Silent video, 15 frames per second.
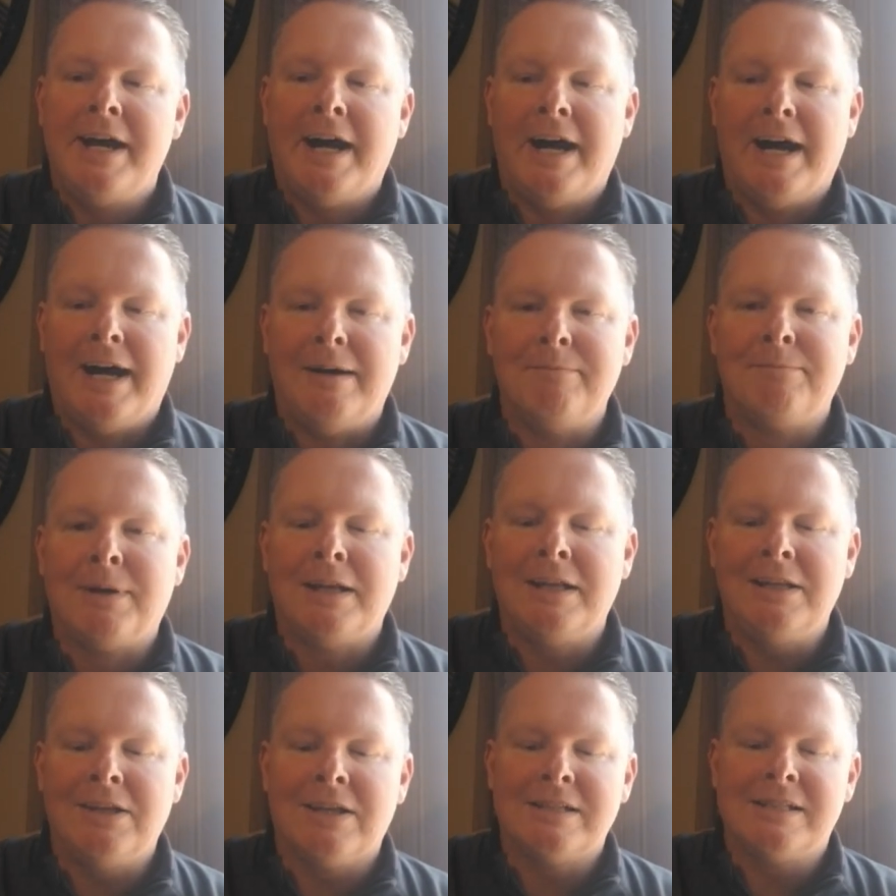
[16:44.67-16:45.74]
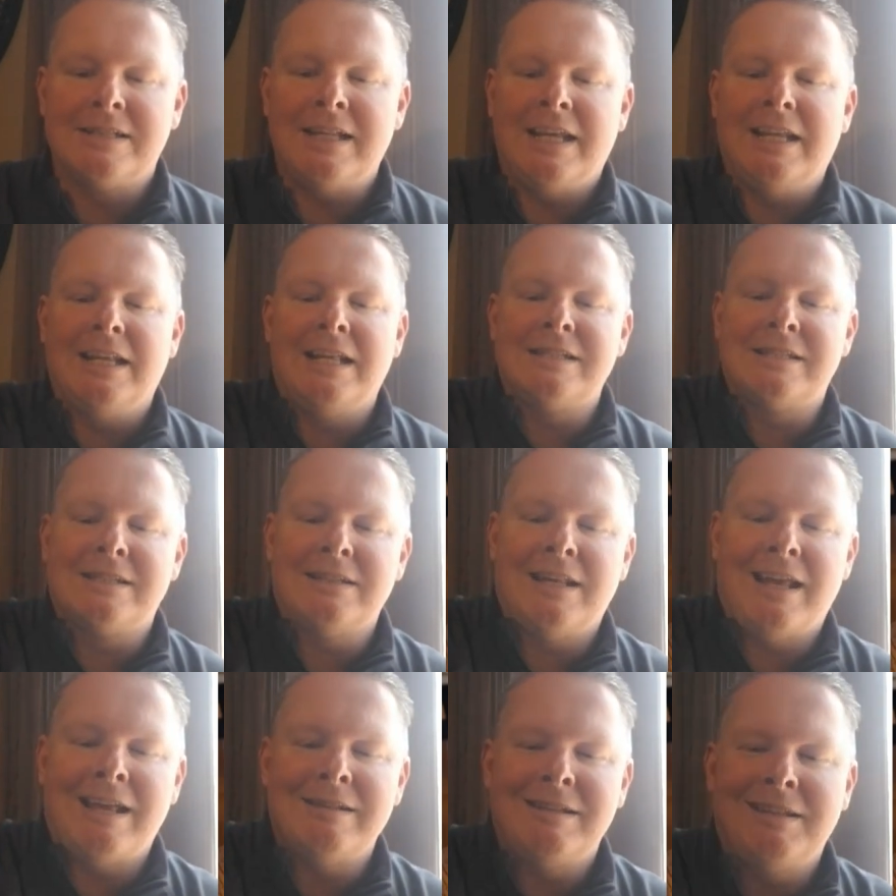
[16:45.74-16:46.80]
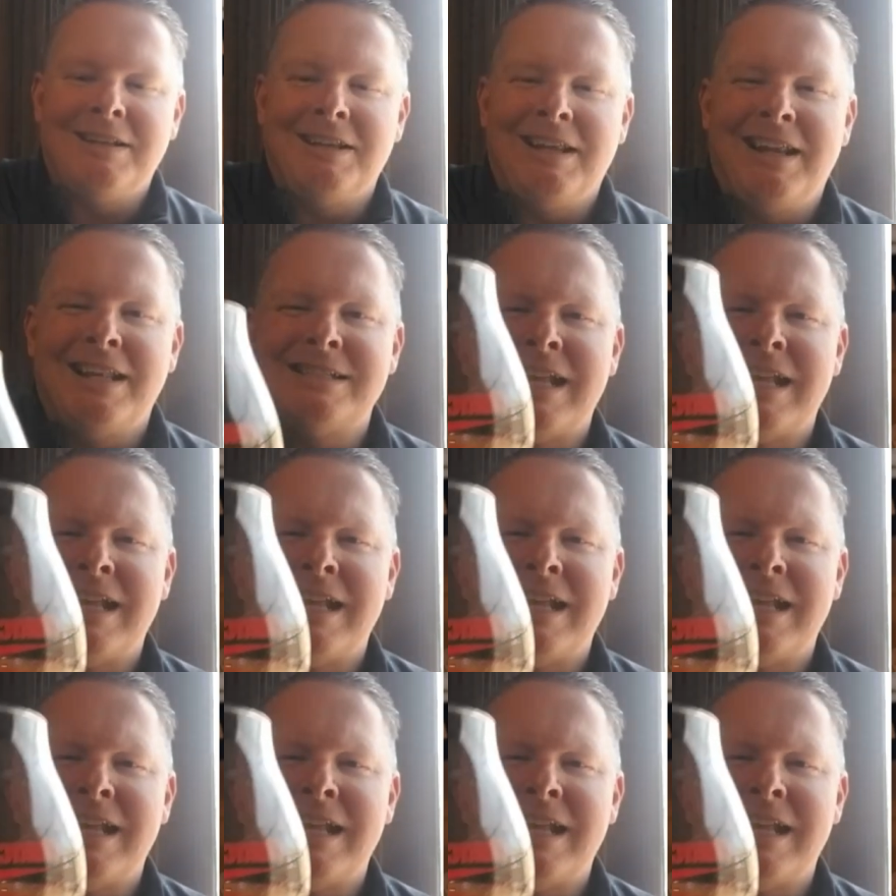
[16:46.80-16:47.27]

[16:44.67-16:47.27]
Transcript: Um, but it, you can see it is it does